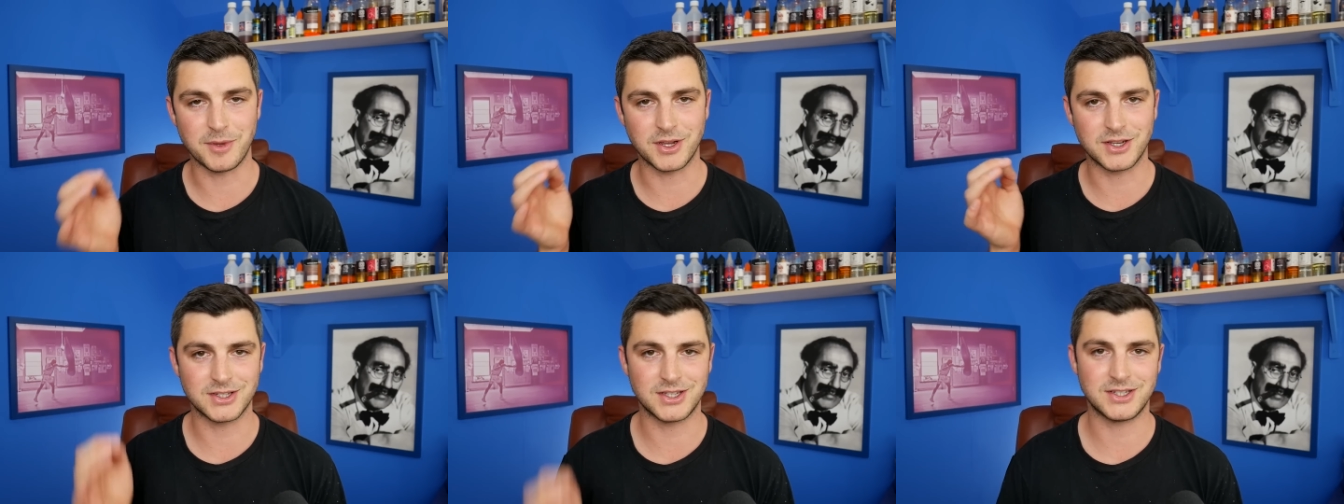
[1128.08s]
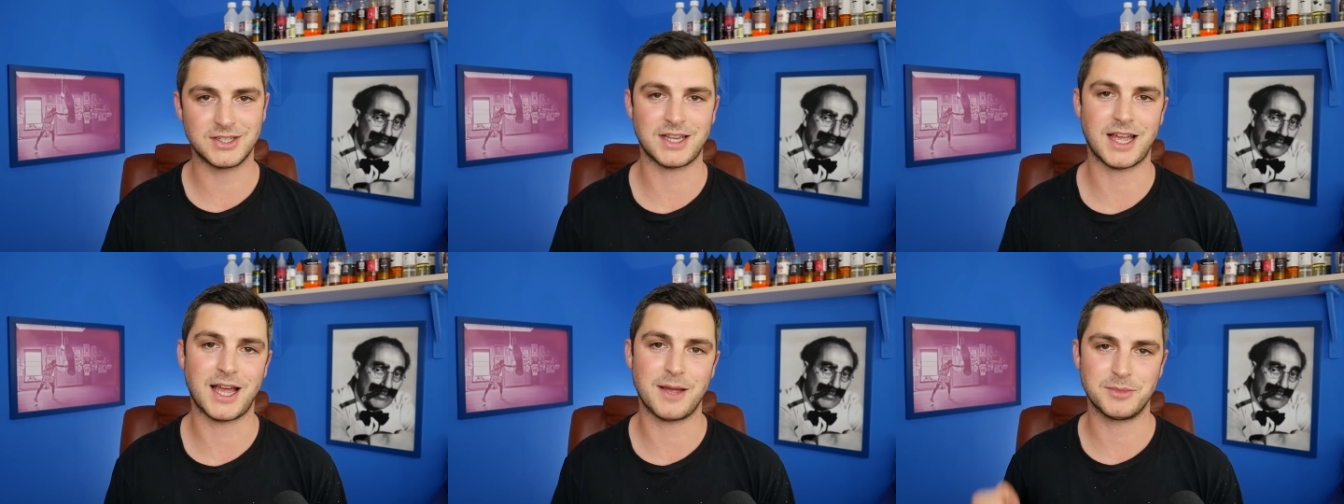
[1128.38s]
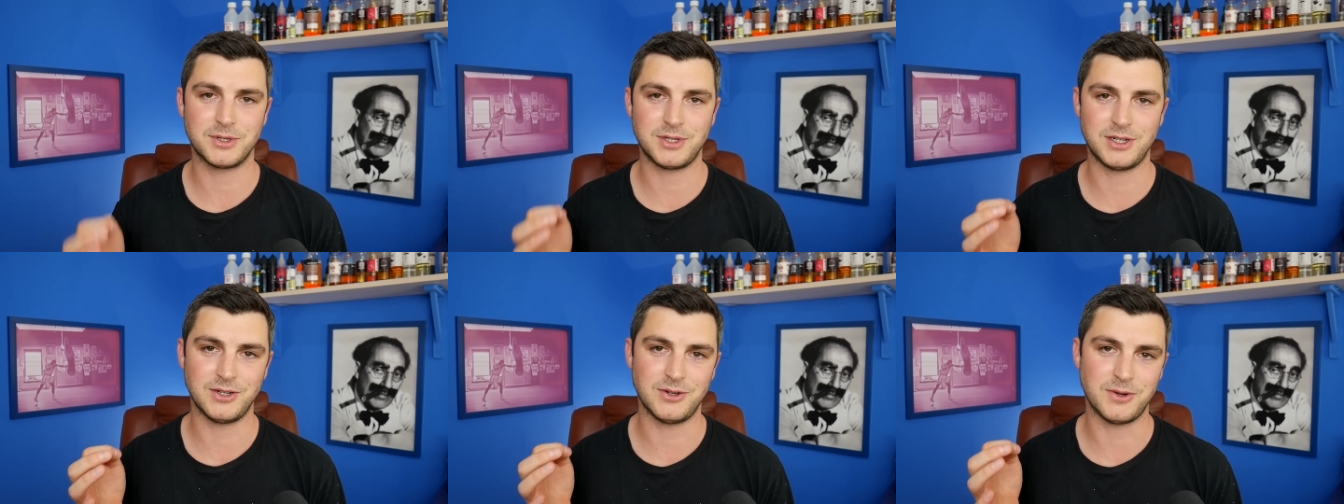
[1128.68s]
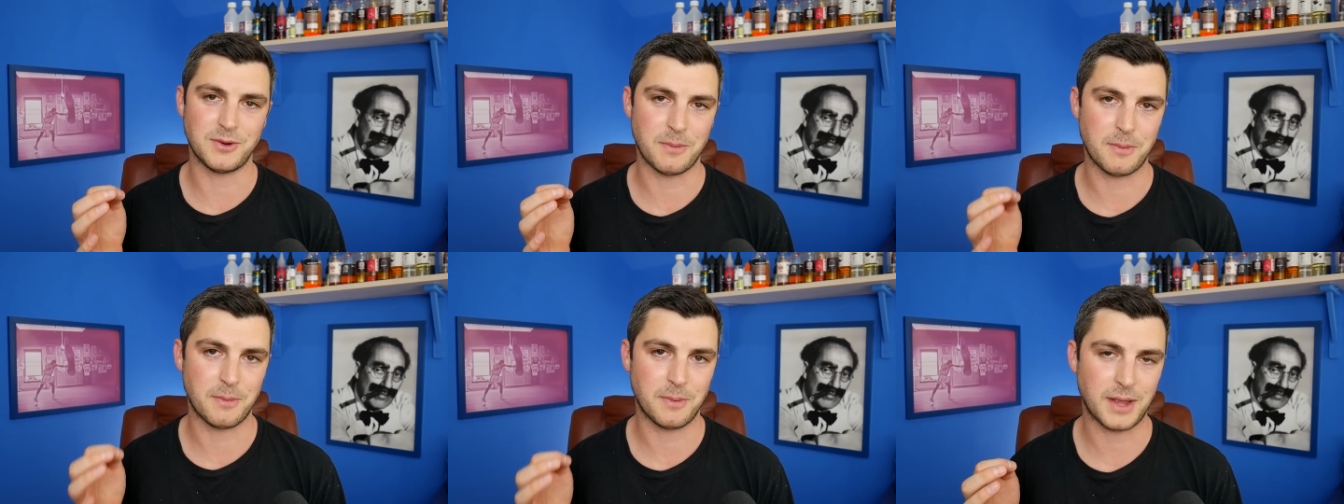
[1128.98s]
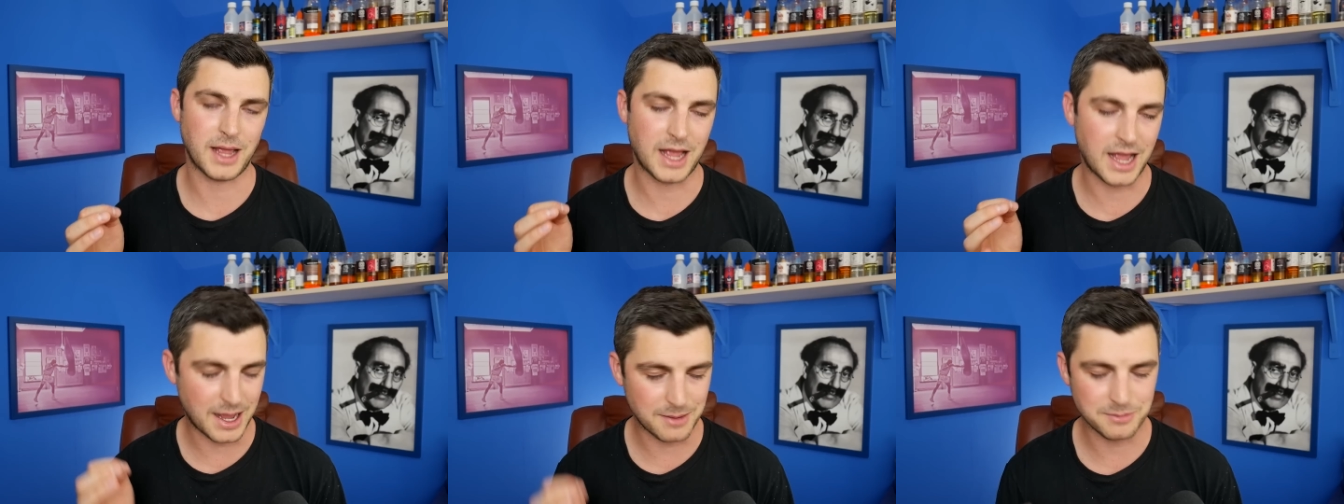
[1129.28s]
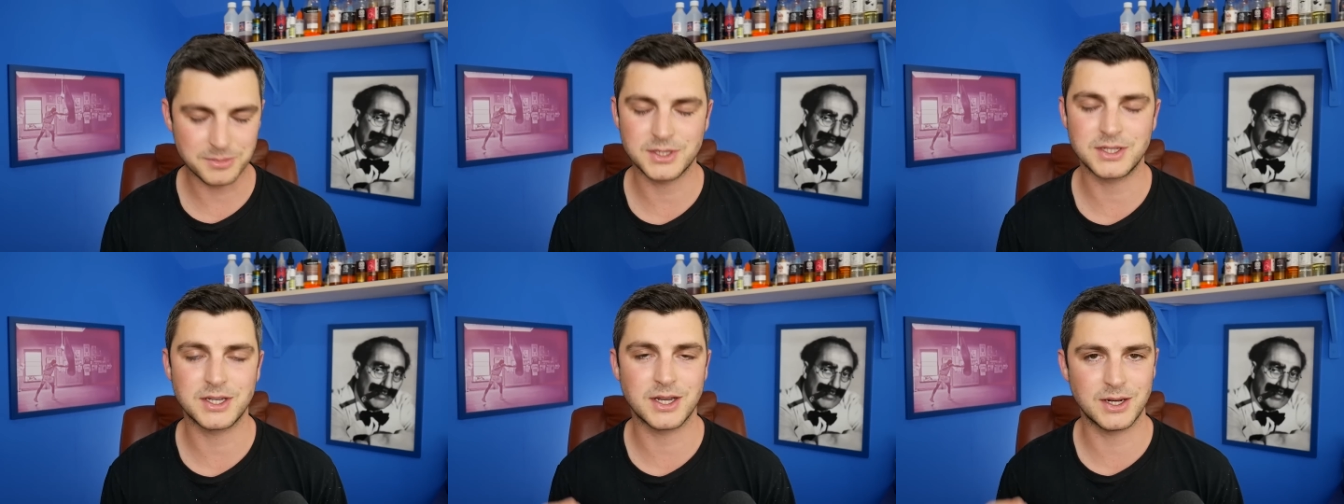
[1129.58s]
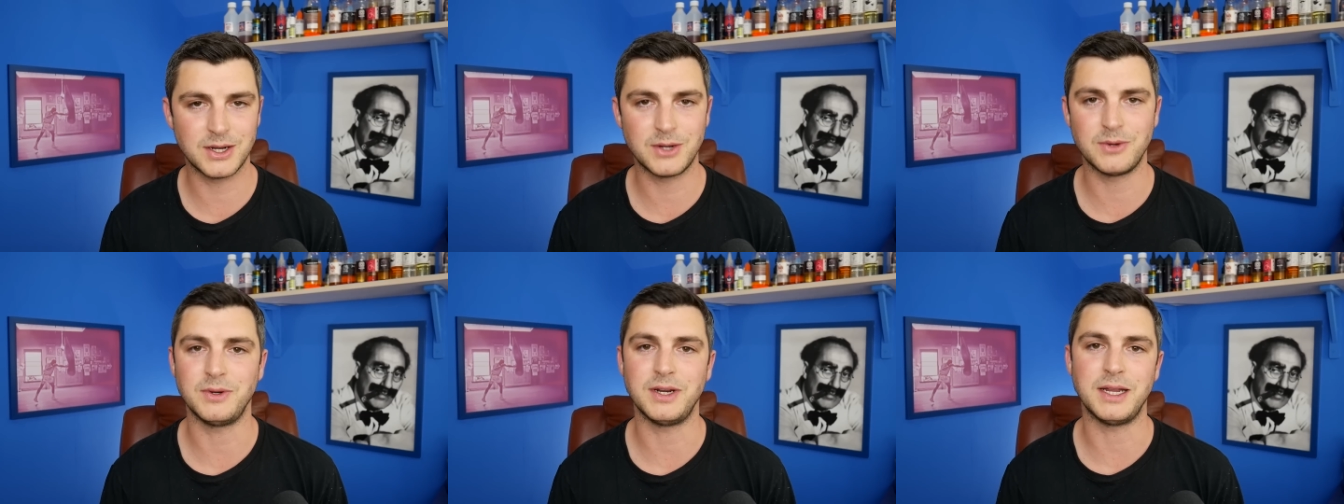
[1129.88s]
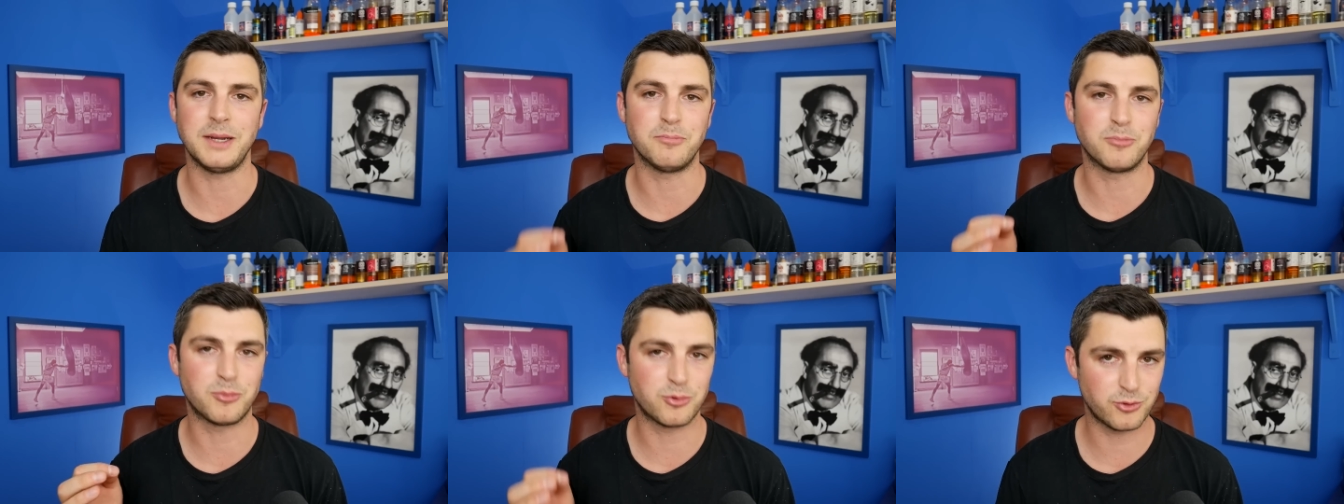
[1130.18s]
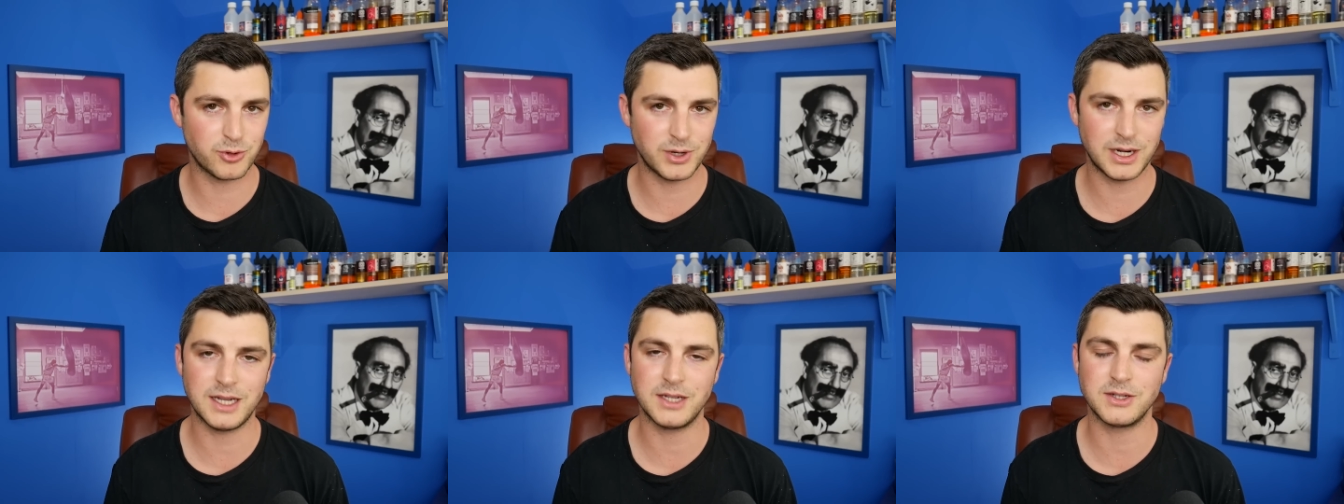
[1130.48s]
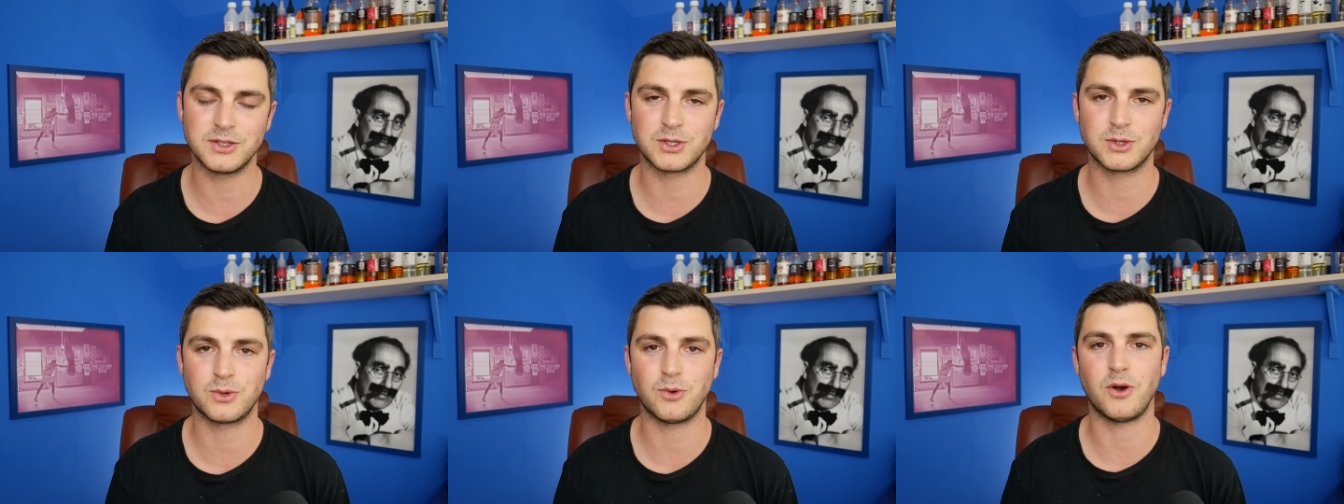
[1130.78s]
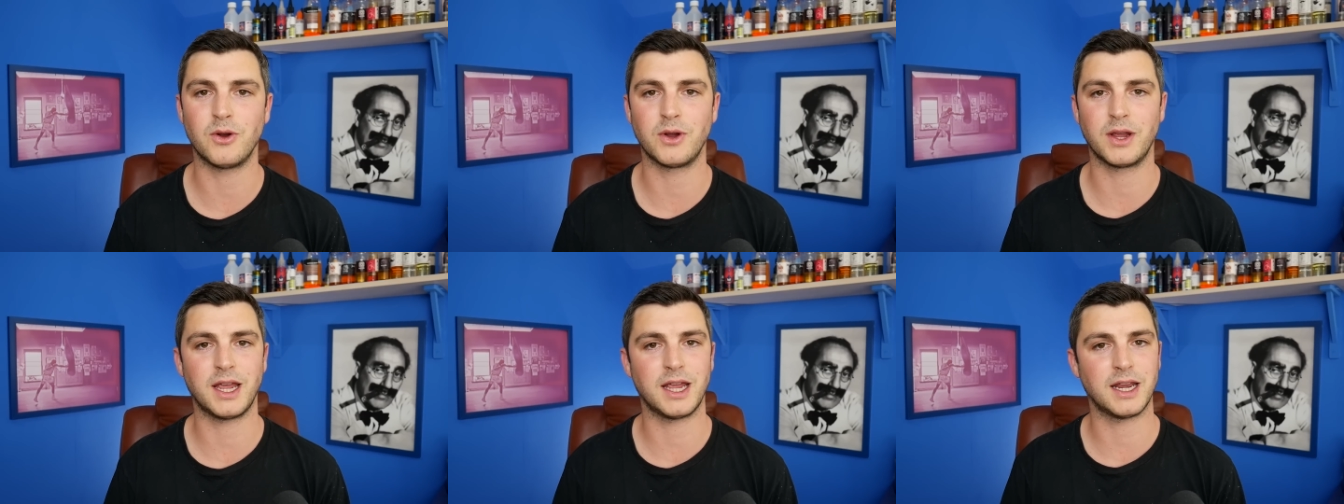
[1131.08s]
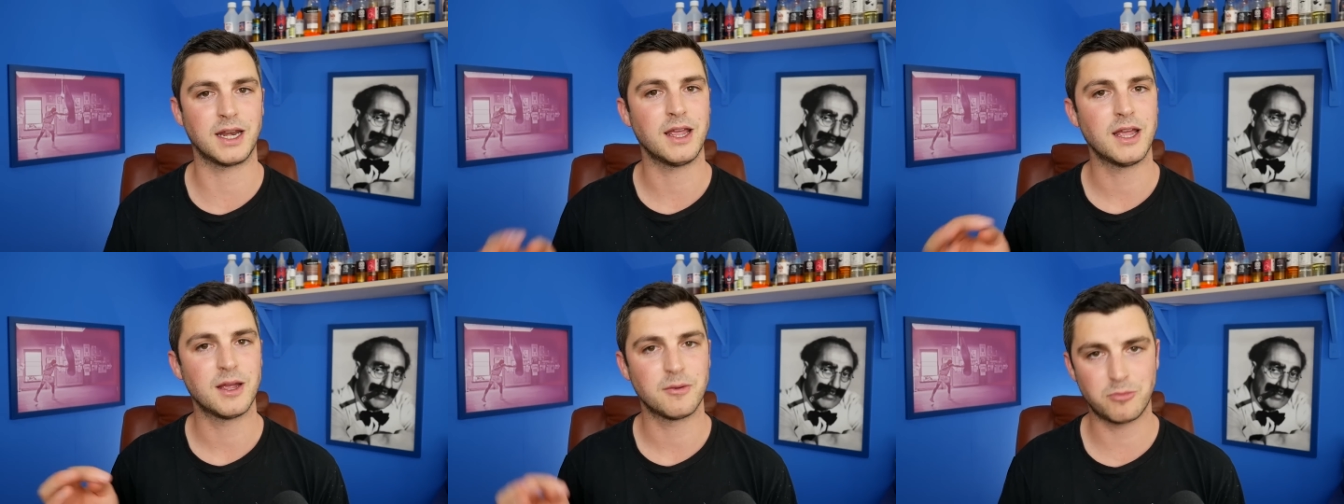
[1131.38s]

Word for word: because it's absolute, absolutely brilliant squonking,